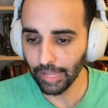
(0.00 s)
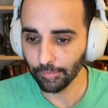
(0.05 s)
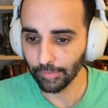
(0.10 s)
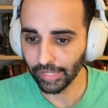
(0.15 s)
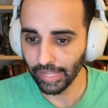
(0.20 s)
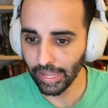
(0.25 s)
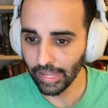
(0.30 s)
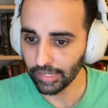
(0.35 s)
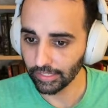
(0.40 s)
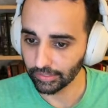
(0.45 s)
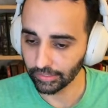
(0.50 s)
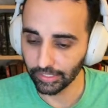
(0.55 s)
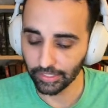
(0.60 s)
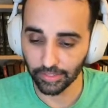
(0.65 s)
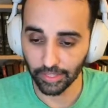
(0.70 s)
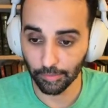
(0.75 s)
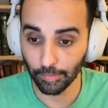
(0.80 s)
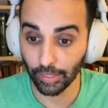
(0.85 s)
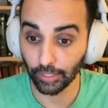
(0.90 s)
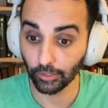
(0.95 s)
mechanically,
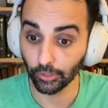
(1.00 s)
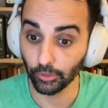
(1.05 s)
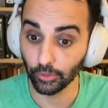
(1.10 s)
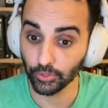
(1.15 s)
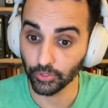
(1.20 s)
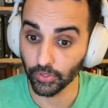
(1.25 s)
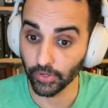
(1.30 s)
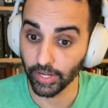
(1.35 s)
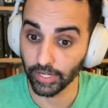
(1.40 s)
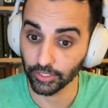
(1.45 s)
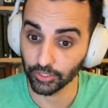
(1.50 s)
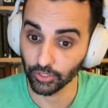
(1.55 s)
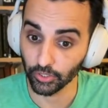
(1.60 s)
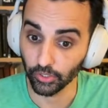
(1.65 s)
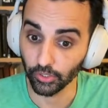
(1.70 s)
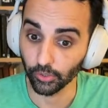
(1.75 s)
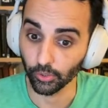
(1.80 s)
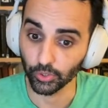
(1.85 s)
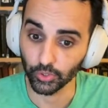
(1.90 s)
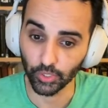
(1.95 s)
they might lose their next
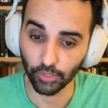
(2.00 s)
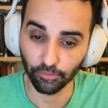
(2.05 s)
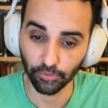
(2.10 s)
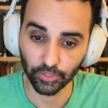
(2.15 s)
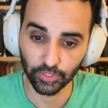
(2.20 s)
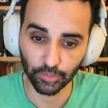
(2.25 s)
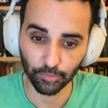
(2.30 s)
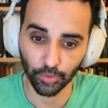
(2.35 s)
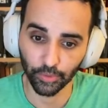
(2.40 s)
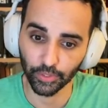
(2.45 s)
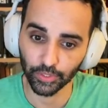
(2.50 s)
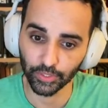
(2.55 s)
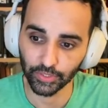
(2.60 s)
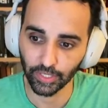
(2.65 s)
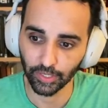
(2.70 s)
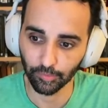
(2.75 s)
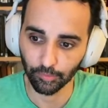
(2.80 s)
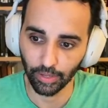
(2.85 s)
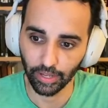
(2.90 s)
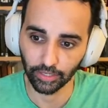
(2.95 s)
turn or suffer some other
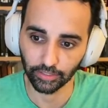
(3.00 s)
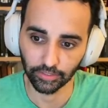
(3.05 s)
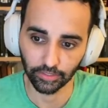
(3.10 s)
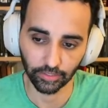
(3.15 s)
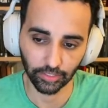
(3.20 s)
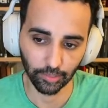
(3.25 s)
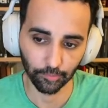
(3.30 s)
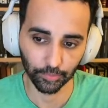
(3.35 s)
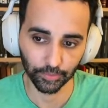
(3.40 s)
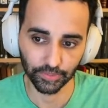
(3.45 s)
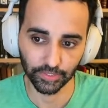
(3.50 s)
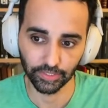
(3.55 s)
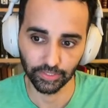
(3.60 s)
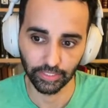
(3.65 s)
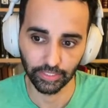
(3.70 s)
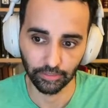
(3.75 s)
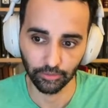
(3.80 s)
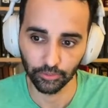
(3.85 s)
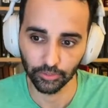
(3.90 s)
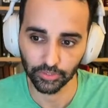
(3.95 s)
setback to compensate
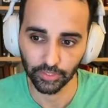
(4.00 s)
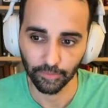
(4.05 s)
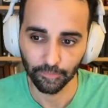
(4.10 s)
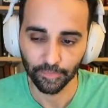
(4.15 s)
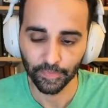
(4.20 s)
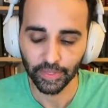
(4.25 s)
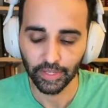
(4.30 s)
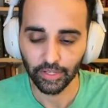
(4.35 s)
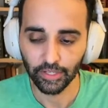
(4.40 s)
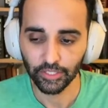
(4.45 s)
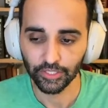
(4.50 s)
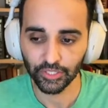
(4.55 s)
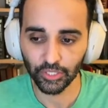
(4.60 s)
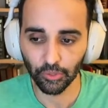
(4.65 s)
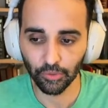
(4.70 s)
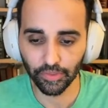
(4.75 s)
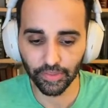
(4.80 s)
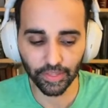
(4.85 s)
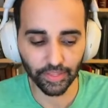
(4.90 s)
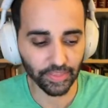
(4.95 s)
the heroes.
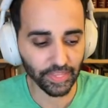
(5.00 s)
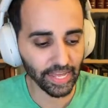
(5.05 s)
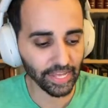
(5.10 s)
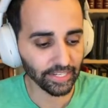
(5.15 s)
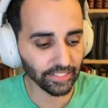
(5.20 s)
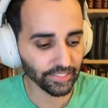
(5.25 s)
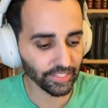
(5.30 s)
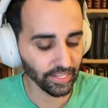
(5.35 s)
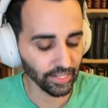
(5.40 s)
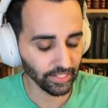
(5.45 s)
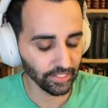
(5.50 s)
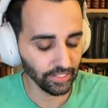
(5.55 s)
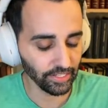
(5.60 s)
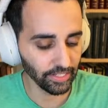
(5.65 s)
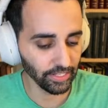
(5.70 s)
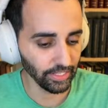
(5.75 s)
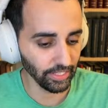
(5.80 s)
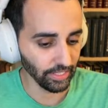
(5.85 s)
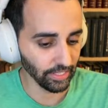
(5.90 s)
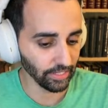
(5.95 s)
So that is the
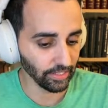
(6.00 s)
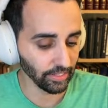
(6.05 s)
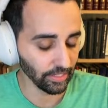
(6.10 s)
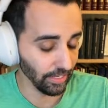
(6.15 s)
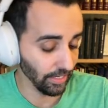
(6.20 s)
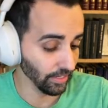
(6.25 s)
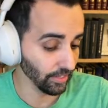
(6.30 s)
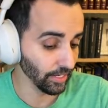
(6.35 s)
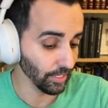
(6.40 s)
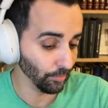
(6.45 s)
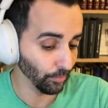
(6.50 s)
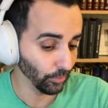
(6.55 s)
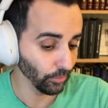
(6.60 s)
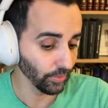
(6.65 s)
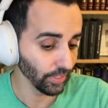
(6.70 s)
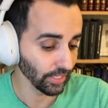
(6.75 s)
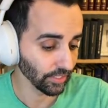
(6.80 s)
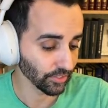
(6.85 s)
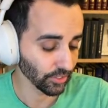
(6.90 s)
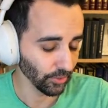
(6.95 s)
idea in
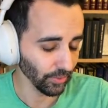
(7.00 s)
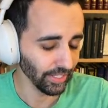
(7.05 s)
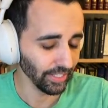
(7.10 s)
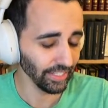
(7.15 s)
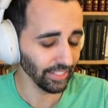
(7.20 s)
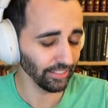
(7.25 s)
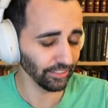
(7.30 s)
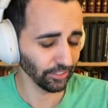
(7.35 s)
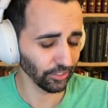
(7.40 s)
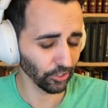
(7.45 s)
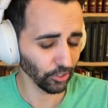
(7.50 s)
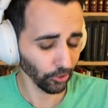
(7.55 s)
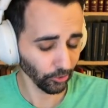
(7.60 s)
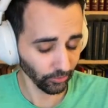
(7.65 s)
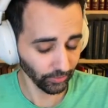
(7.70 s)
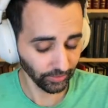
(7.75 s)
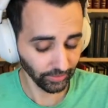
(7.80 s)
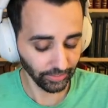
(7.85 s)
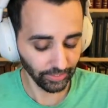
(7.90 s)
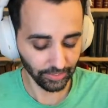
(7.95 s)
Nimble. Yeah. So
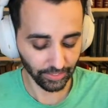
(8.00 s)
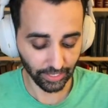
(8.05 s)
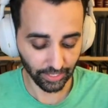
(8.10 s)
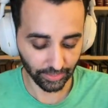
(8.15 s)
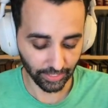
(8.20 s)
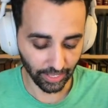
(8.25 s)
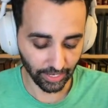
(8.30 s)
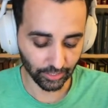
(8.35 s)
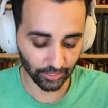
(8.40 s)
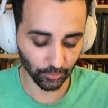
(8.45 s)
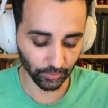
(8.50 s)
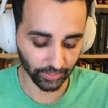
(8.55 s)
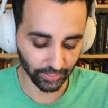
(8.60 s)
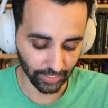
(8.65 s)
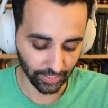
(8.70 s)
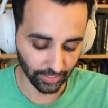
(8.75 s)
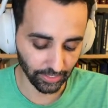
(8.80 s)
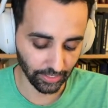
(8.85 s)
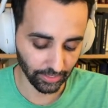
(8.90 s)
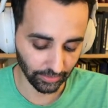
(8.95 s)
currently, that is what
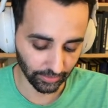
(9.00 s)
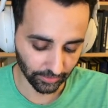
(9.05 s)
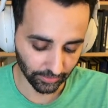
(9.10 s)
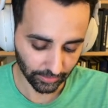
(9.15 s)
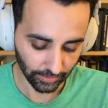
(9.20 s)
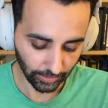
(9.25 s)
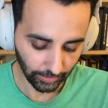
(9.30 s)
the idea is.